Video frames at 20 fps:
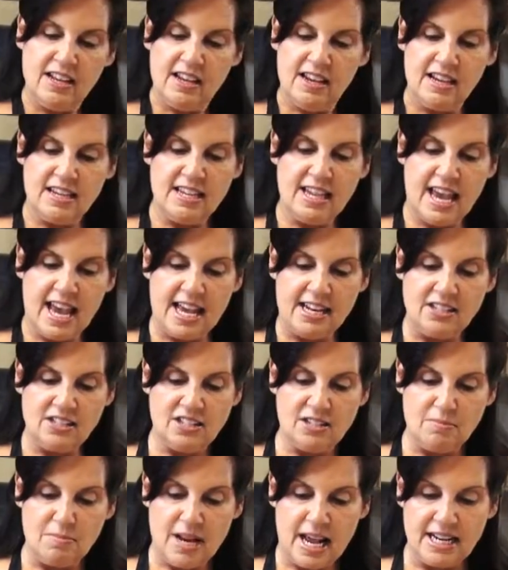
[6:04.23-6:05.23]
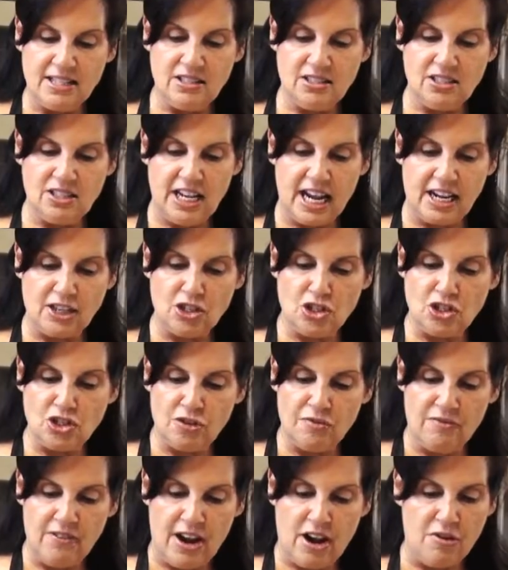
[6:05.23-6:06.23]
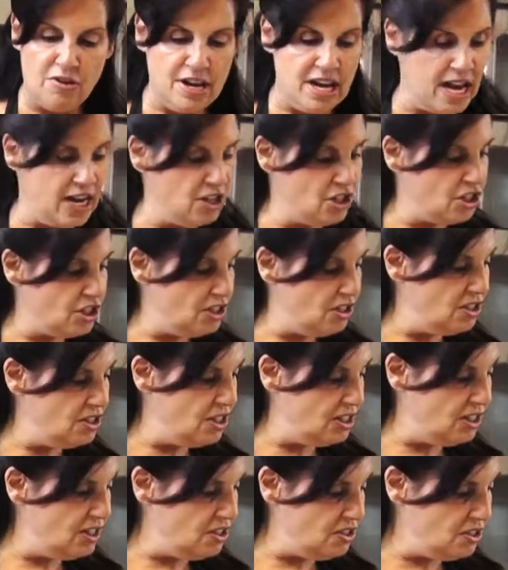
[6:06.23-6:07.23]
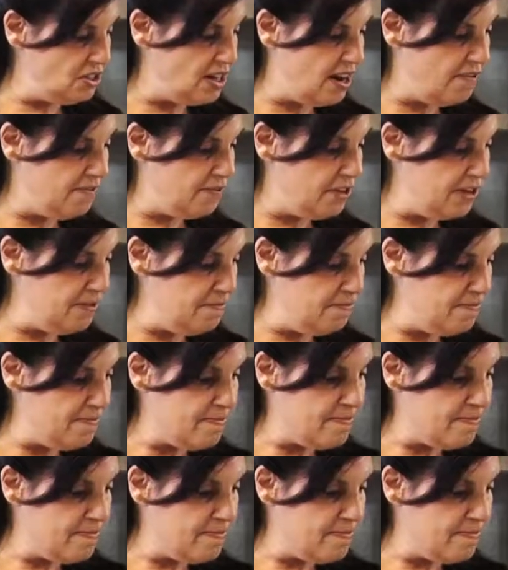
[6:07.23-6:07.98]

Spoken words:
Again, some nice texture variations in this stuffing.